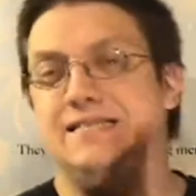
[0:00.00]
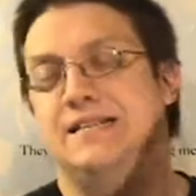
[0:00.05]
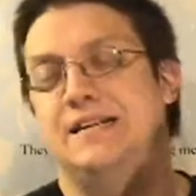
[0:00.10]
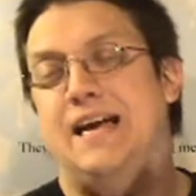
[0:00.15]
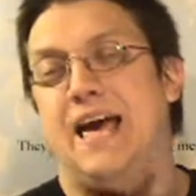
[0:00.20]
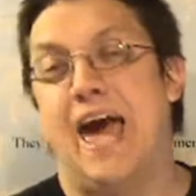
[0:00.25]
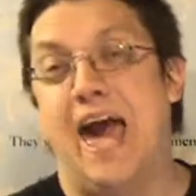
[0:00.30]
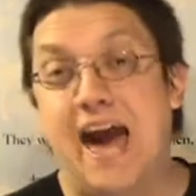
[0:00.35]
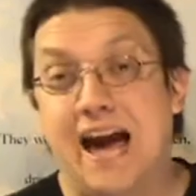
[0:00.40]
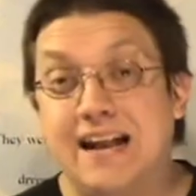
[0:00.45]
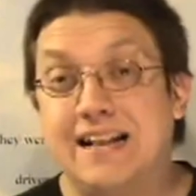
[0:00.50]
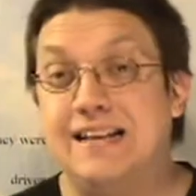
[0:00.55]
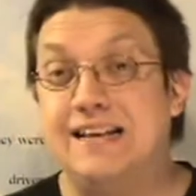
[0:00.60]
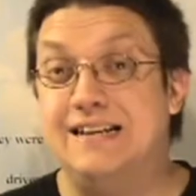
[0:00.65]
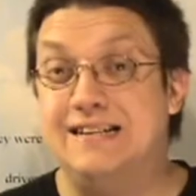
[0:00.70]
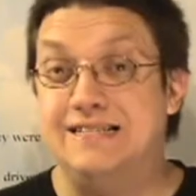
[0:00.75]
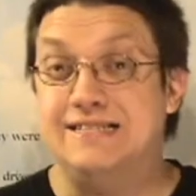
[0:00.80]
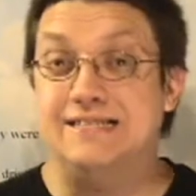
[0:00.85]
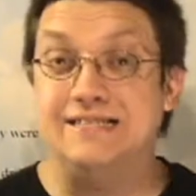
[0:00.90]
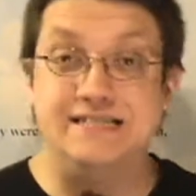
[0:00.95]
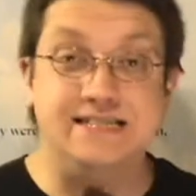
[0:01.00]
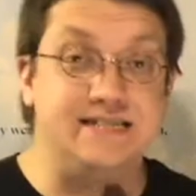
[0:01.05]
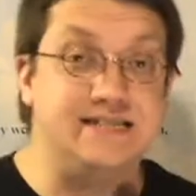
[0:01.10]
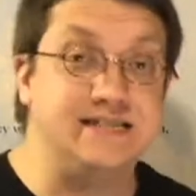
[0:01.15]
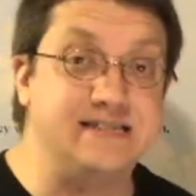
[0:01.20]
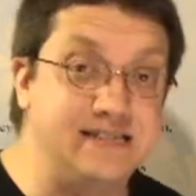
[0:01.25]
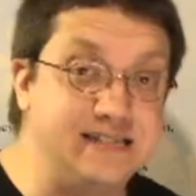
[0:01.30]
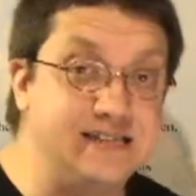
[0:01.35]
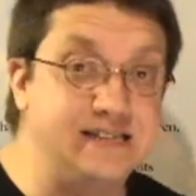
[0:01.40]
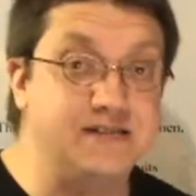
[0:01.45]
The acting is
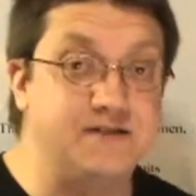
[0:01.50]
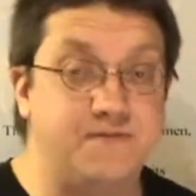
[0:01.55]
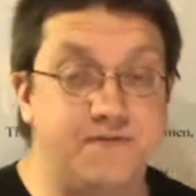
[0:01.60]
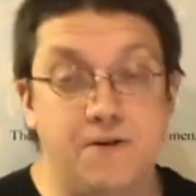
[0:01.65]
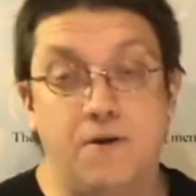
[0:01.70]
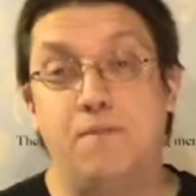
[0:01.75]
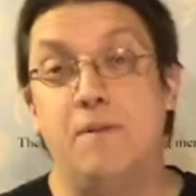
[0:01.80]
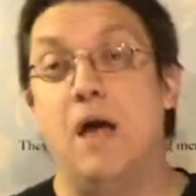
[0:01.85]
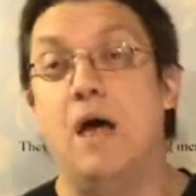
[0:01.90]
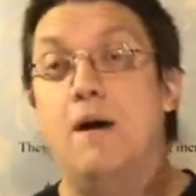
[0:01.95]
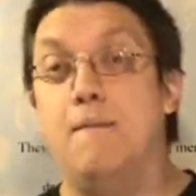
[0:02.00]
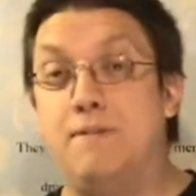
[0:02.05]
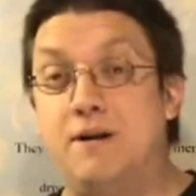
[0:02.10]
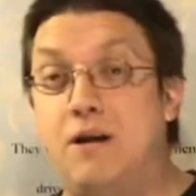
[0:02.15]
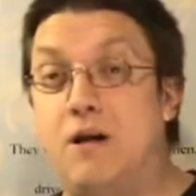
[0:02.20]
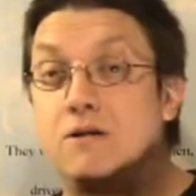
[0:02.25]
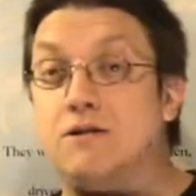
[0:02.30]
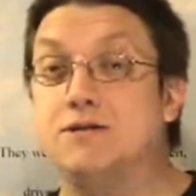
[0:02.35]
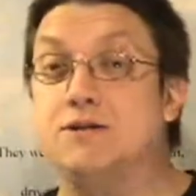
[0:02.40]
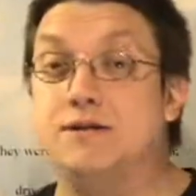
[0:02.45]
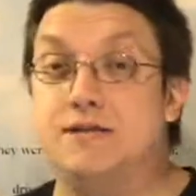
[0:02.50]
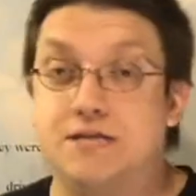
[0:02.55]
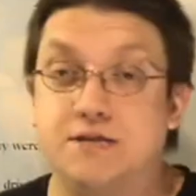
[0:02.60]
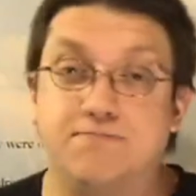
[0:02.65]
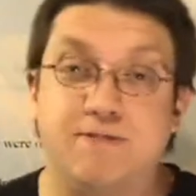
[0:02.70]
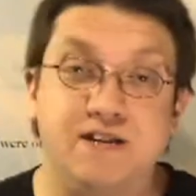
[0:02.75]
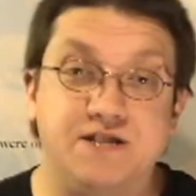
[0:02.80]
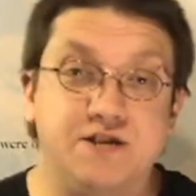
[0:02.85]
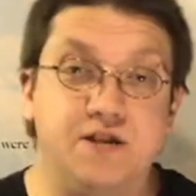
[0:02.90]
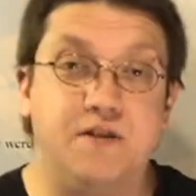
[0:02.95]
decent in this film, but also the
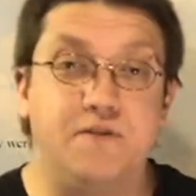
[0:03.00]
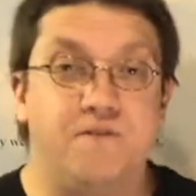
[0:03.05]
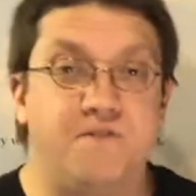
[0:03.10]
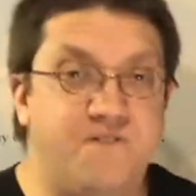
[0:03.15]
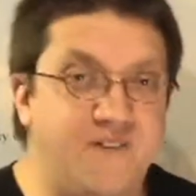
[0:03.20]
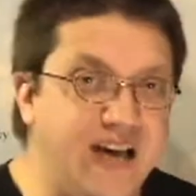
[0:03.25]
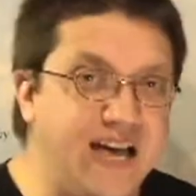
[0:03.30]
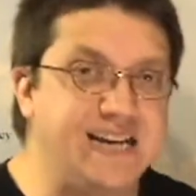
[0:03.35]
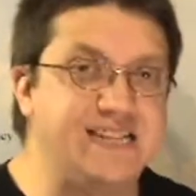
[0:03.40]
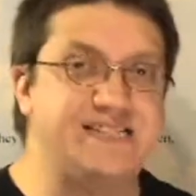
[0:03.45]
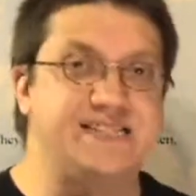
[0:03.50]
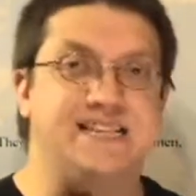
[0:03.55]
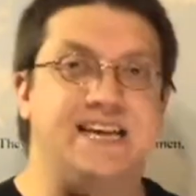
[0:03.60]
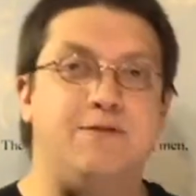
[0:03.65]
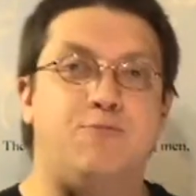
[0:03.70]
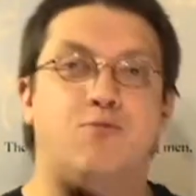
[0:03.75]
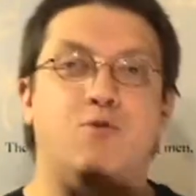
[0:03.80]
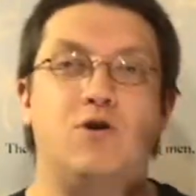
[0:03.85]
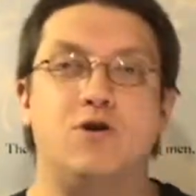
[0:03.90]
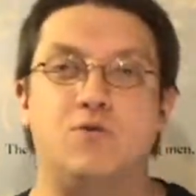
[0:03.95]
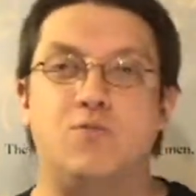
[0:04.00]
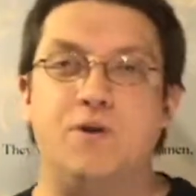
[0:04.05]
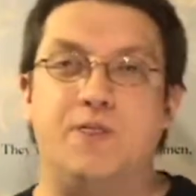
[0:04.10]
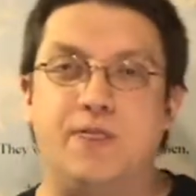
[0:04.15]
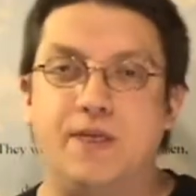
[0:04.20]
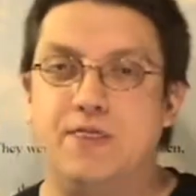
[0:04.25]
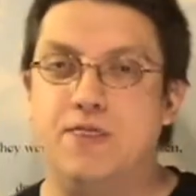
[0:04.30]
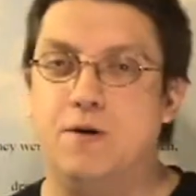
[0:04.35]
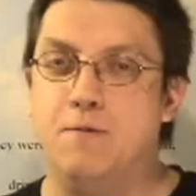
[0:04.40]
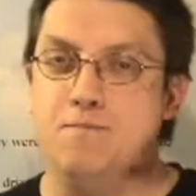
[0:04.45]
special effects. They worked
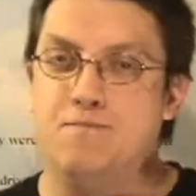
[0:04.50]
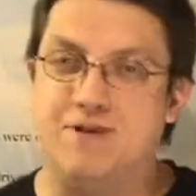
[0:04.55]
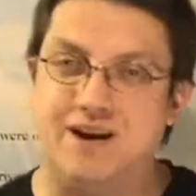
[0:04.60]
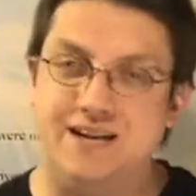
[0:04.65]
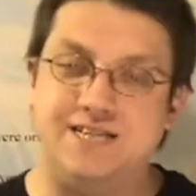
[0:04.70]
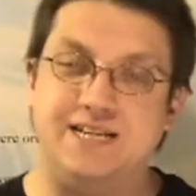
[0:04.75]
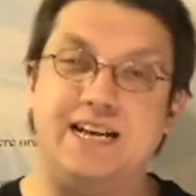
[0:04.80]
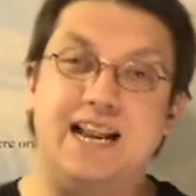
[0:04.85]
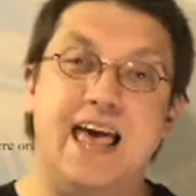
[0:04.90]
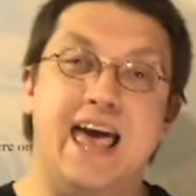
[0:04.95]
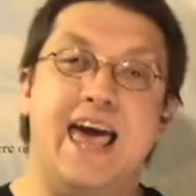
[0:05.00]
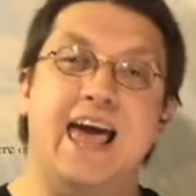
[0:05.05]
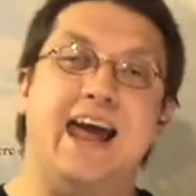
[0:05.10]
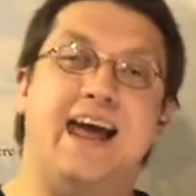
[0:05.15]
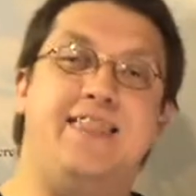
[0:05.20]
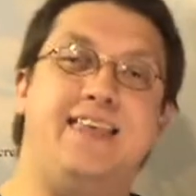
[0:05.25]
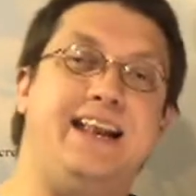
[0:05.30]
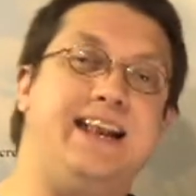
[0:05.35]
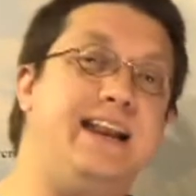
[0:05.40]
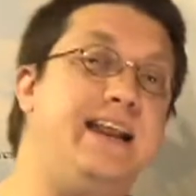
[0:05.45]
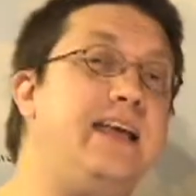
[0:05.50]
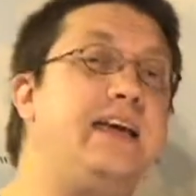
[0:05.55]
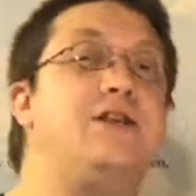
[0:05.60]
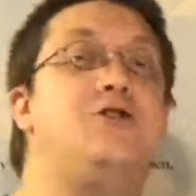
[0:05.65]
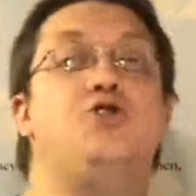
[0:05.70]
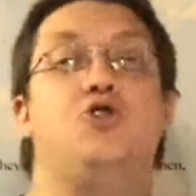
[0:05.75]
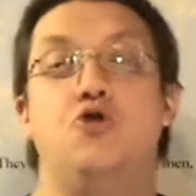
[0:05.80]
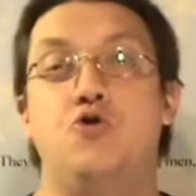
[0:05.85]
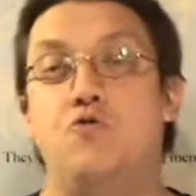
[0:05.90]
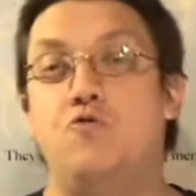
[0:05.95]
within their budget, and they didn't
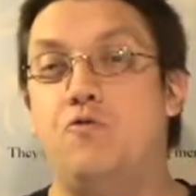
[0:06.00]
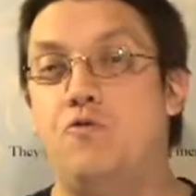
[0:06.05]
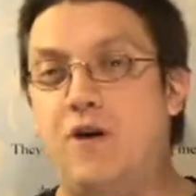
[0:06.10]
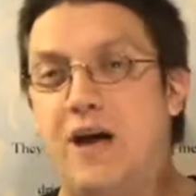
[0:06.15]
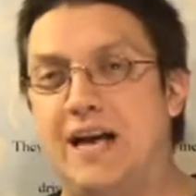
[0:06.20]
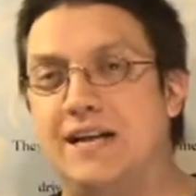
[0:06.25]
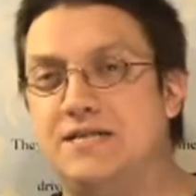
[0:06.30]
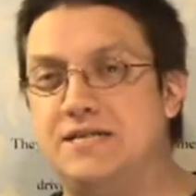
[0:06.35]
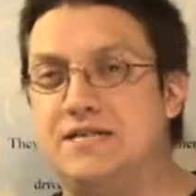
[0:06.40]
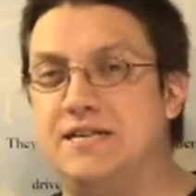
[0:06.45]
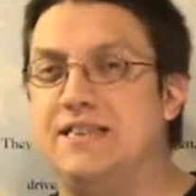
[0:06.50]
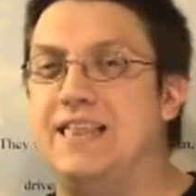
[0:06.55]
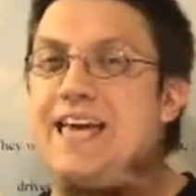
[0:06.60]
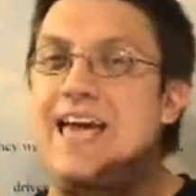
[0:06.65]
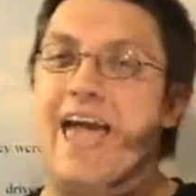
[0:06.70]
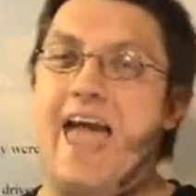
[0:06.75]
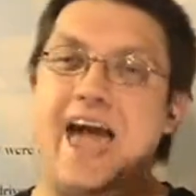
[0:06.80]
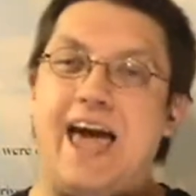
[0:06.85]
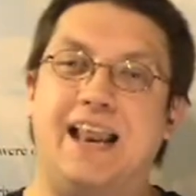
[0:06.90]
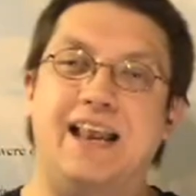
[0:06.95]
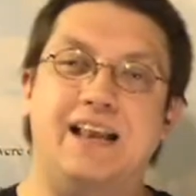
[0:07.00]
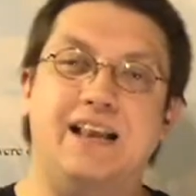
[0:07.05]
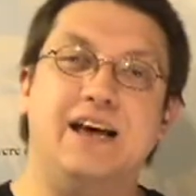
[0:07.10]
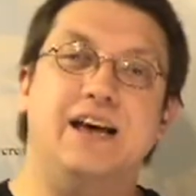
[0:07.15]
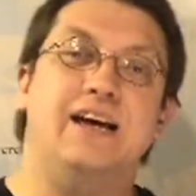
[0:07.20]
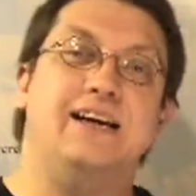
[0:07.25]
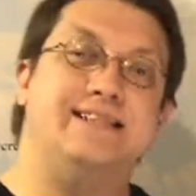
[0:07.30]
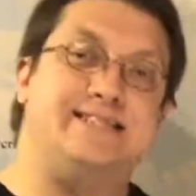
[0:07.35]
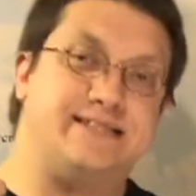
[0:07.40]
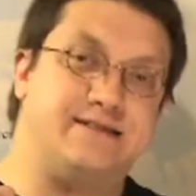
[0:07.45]
get too fancy. They added
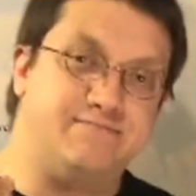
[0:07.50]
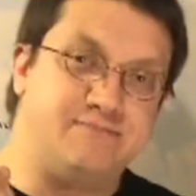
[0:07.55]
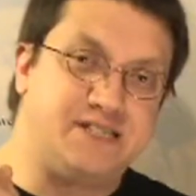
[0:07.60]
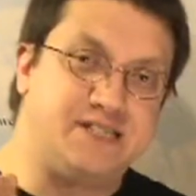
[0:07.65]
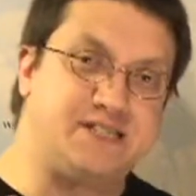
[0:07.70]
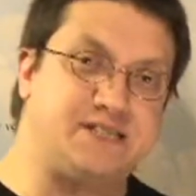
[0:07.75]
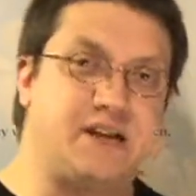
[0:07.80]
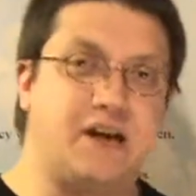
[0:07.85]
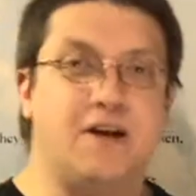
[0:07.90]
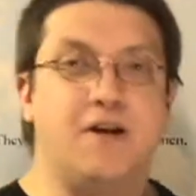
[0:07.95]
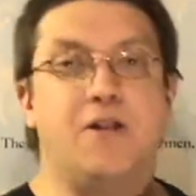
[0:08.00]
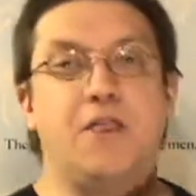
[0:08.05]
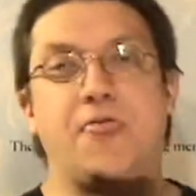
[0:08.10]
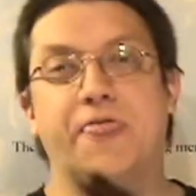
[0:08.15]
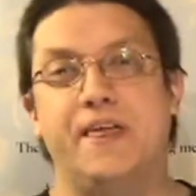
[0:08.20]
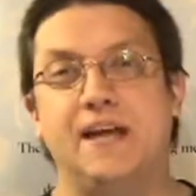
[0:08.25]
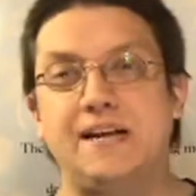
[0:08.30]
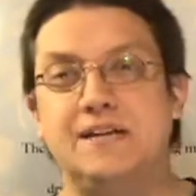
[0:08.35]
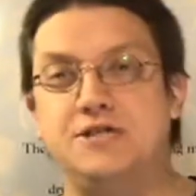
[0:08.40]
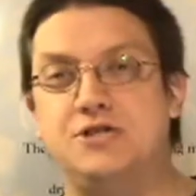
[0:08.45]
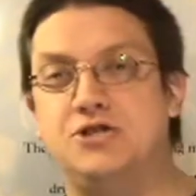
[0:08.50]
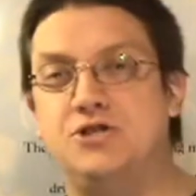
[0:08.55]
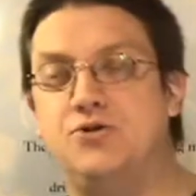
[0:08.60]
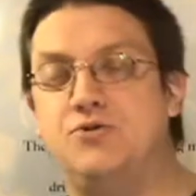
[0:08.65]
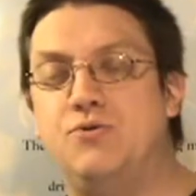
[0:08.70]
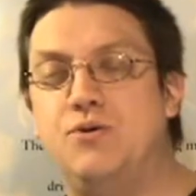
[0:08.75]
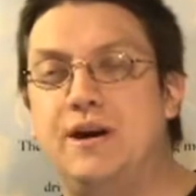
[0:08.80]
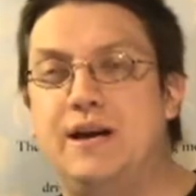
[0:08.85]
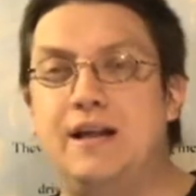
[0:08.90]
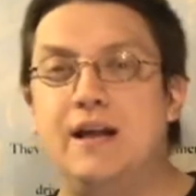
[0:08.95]
some subtle things
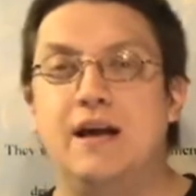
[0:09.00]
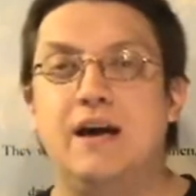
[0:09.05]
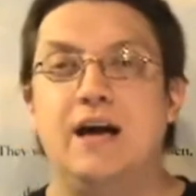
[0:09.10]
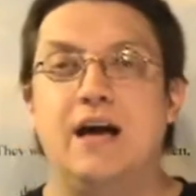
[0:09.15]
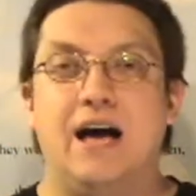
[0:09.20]
to it.